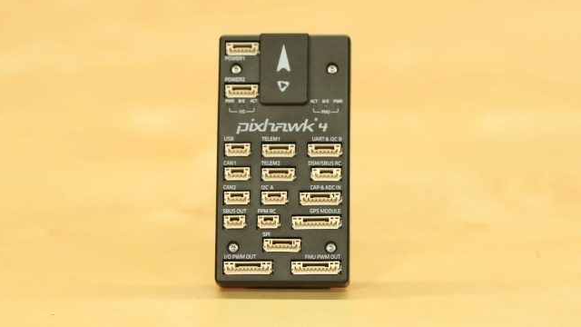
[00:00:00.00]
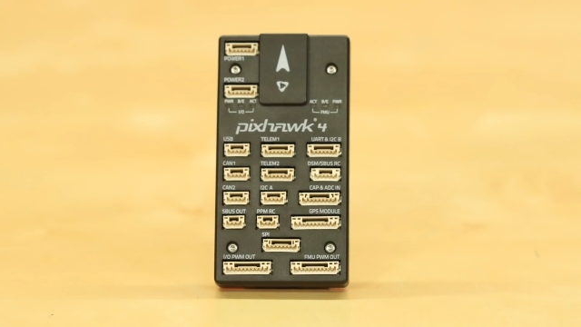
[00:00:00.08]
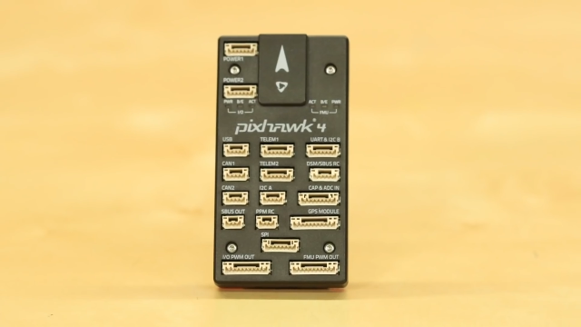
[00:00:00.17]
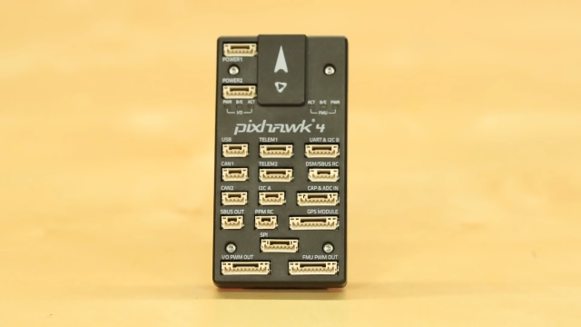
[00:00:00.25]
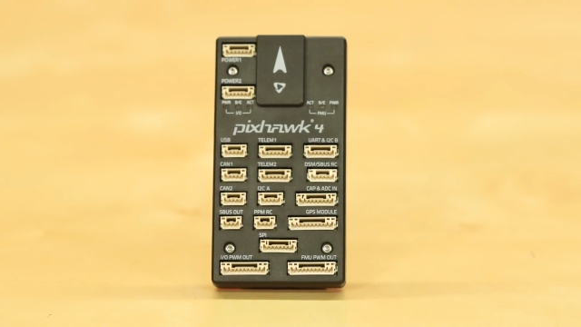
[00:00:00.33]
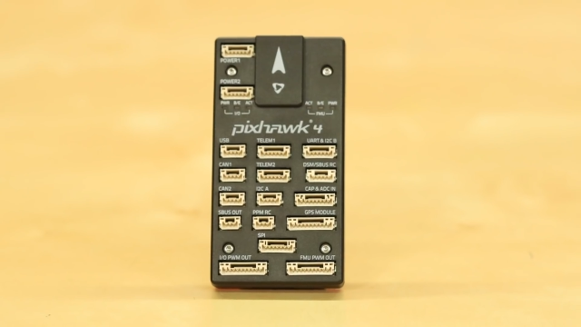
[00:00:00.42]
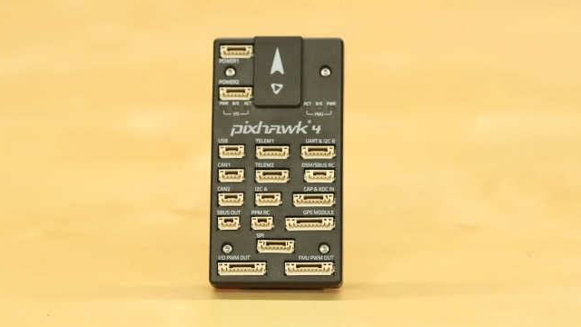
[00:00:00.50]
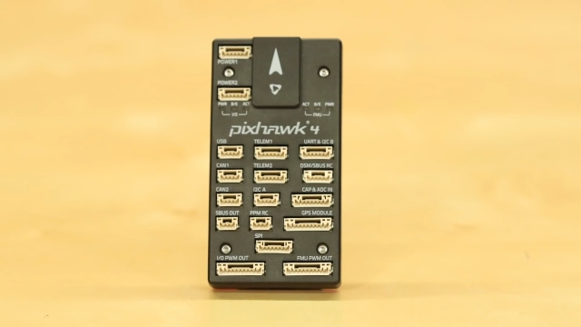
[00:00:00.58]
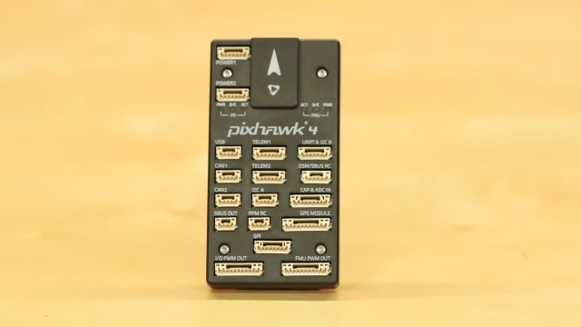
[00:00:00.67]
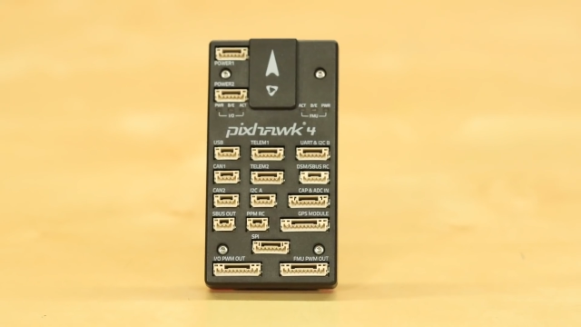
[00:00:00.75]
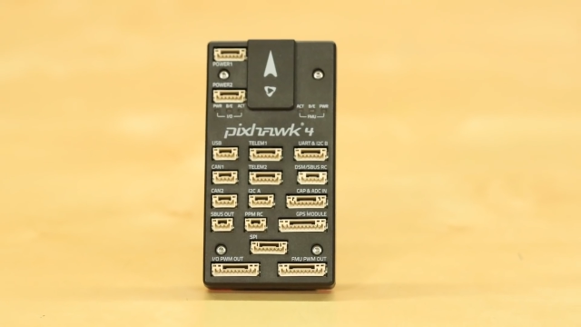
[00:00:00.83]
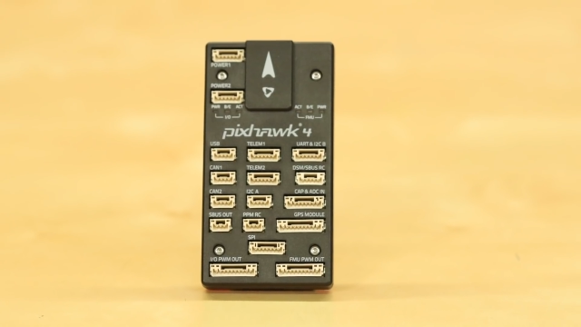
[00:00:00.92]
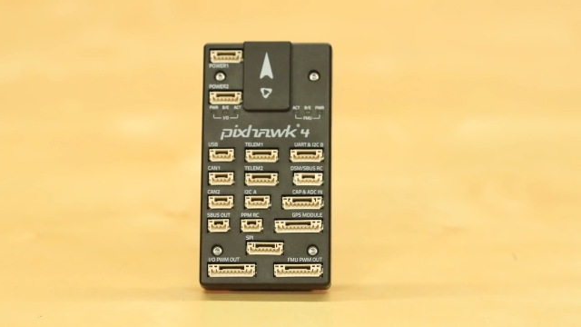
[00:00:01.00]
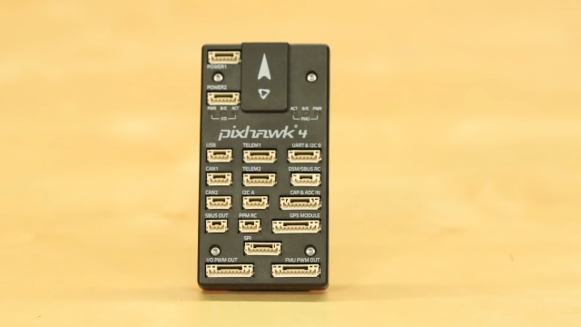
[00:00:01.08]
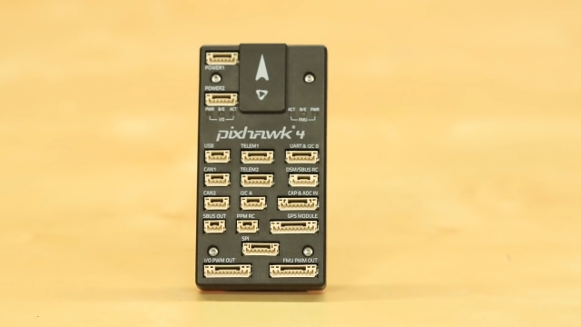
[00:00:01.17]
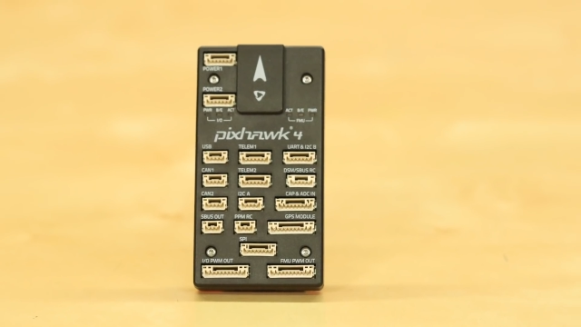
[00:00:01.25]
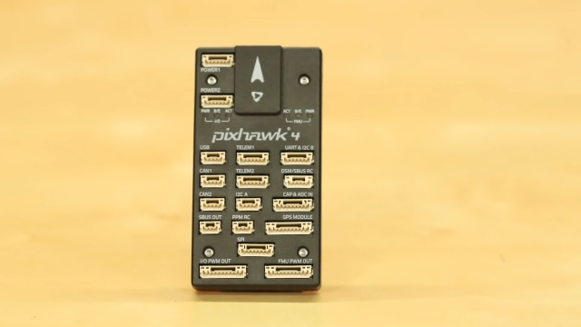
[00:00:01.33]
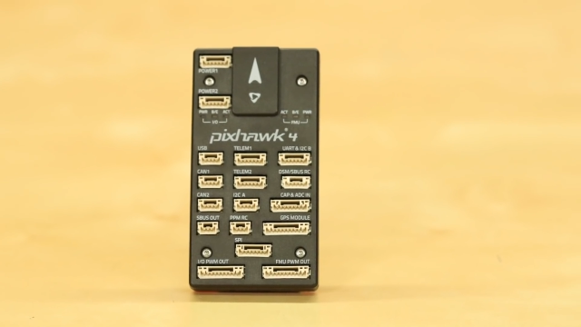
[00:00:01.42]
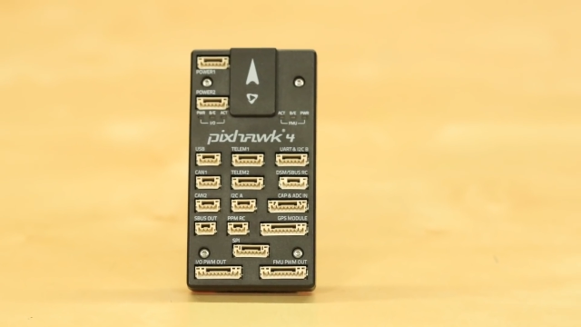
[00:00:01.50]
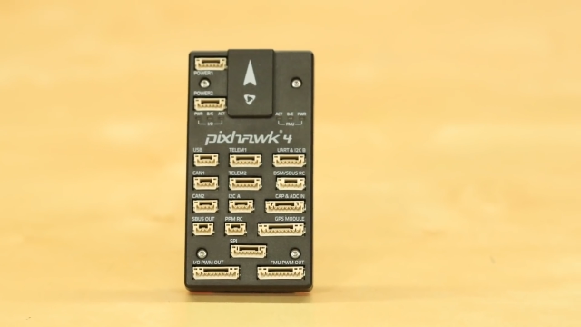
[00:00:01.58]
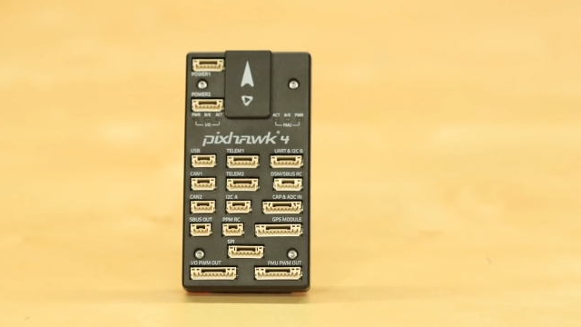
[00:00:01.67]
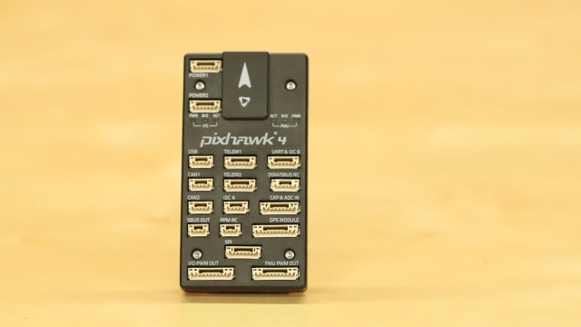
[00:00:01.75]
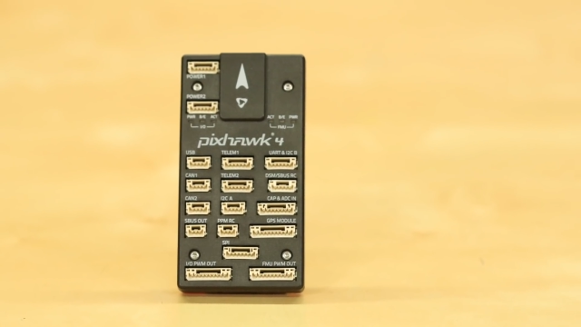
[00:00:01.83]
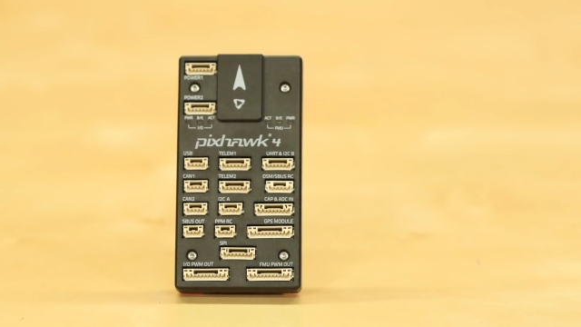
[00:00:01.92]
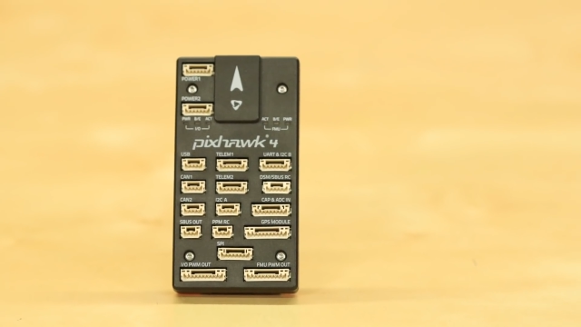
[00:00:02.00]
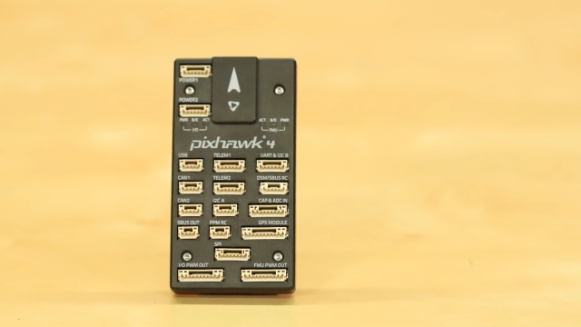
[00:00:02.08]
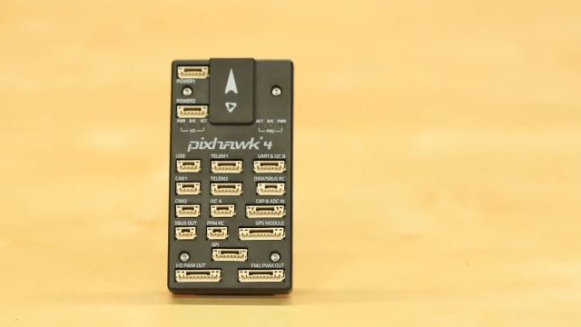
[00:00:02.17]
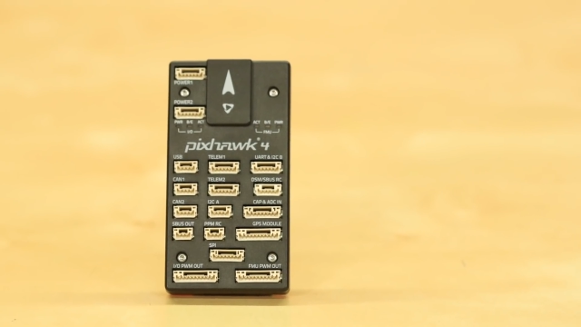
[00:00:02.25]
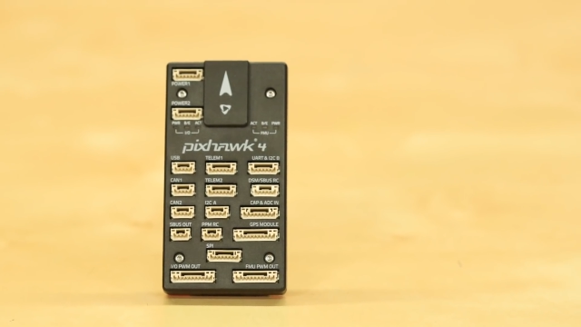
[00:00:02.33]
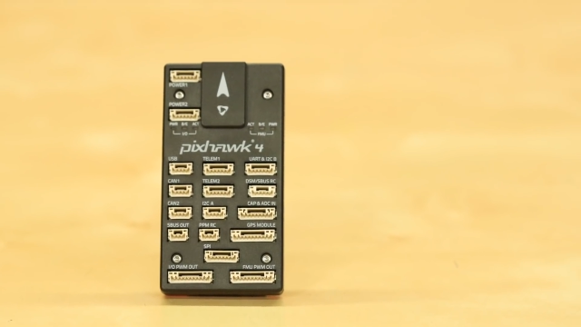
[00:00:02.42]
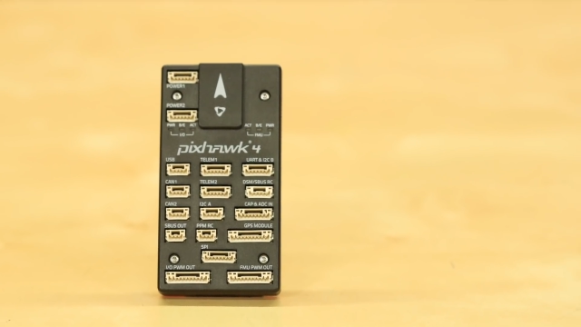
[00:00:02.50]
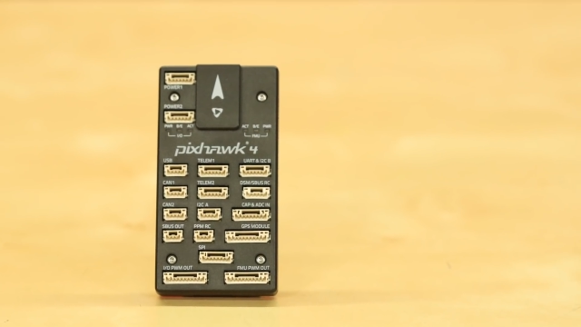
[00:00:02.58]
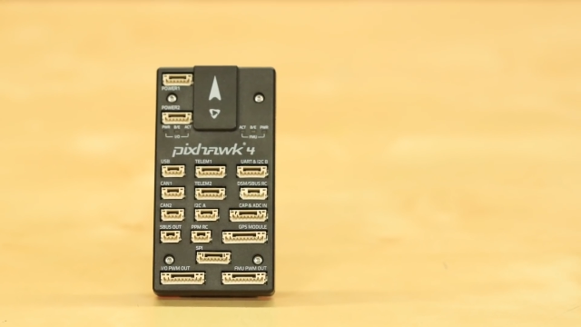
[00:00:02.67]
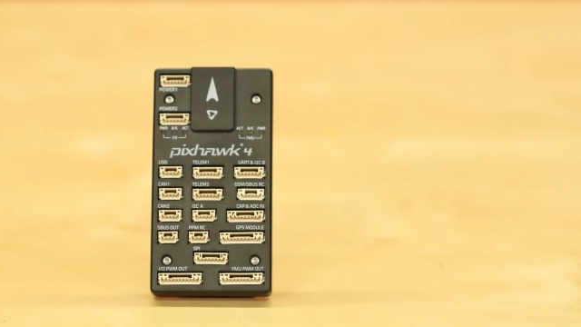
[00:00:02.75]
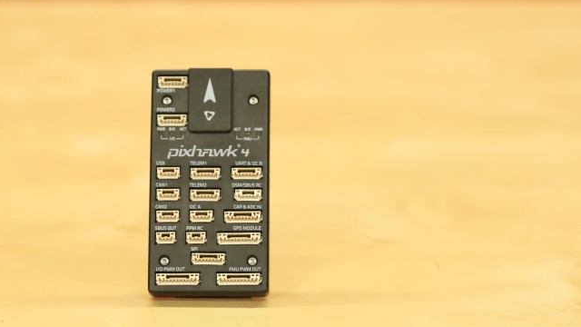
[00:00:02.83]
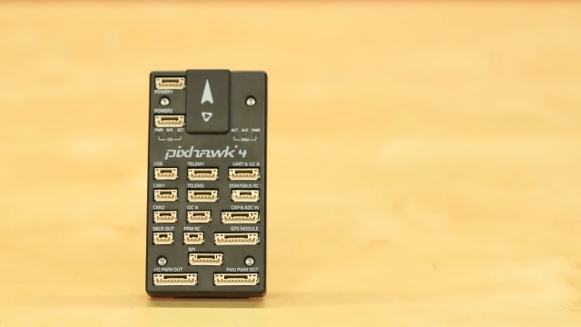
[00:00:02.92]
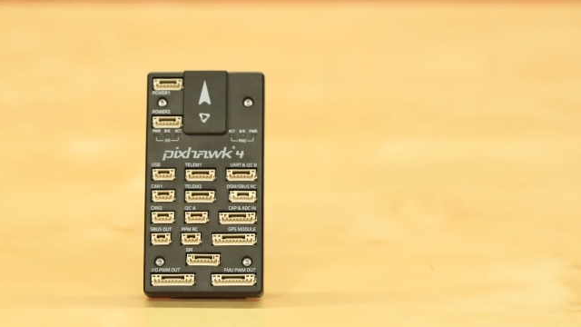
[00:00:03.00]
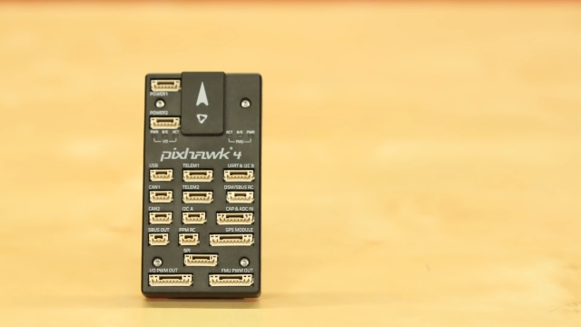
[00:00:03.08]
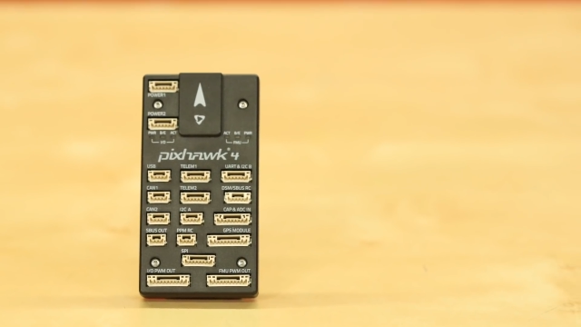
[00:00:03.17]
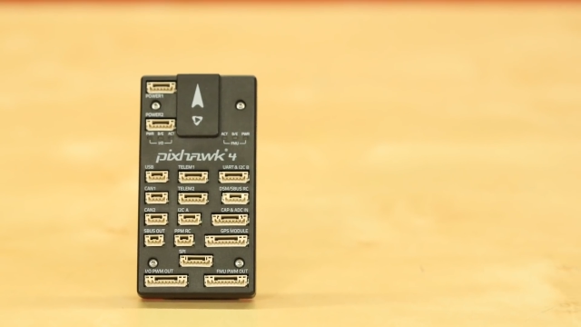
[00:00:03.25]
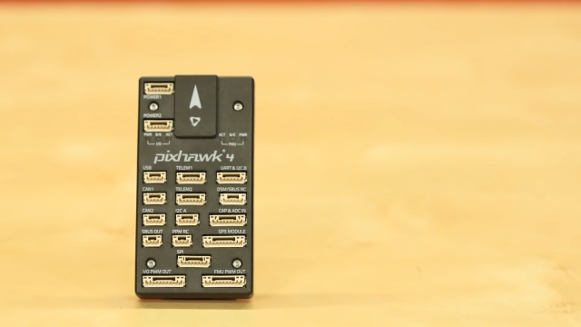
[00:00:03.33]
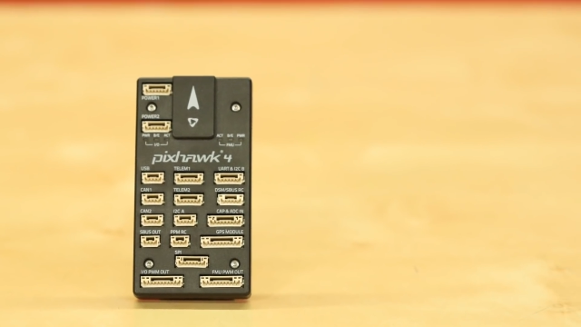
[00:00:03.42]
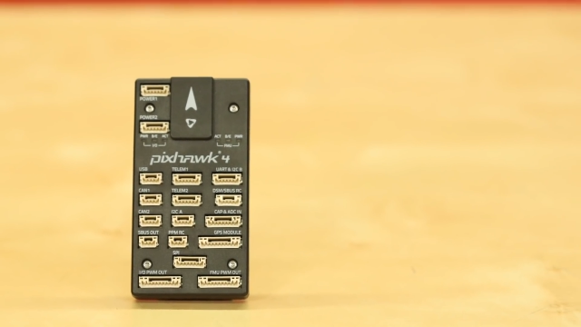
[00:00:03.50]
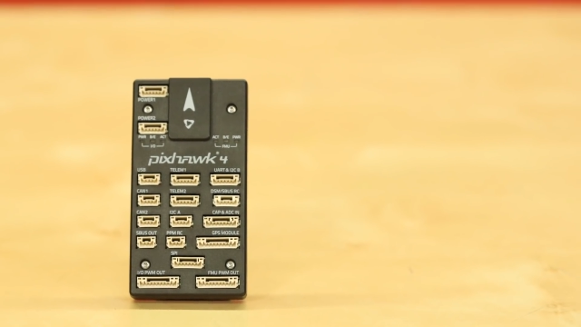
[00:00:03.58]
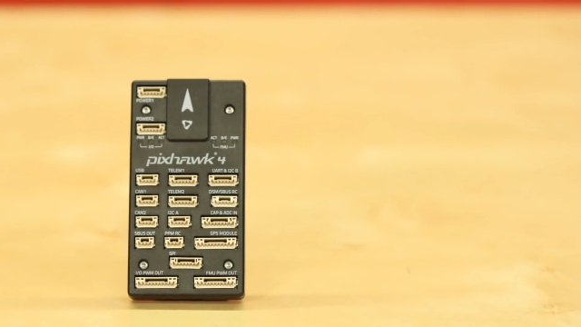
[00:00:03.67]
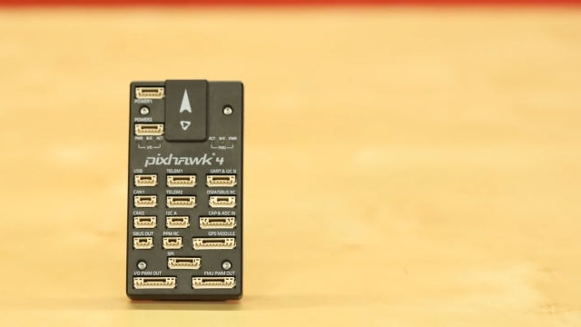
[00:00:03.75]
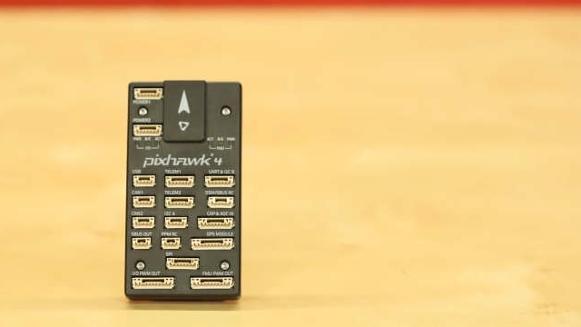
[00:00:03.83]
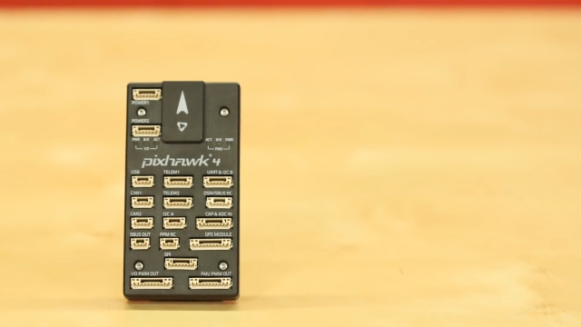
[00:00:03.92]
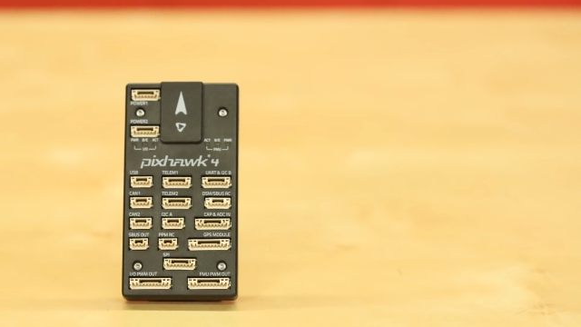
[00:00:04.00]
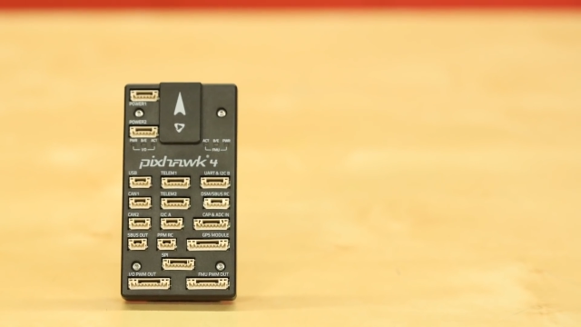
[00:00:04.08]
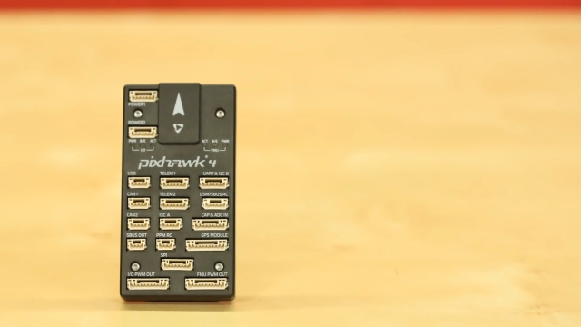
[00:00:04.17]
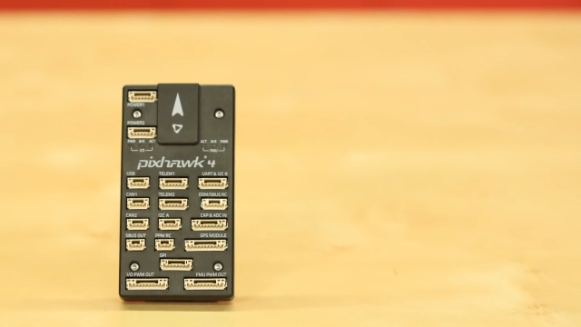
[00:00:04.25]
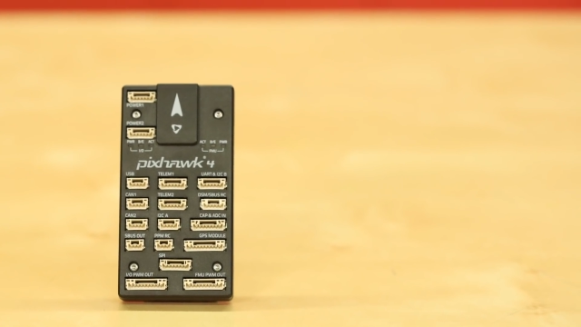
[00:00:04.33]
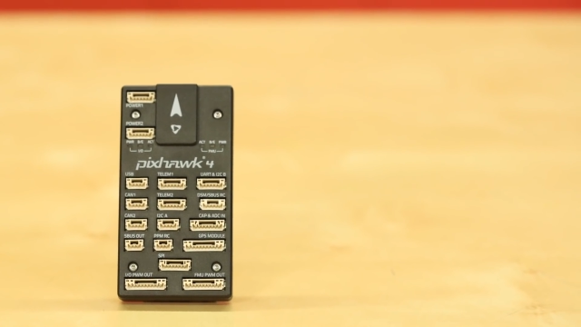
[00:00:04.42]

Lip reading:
[unreadable: no face in view]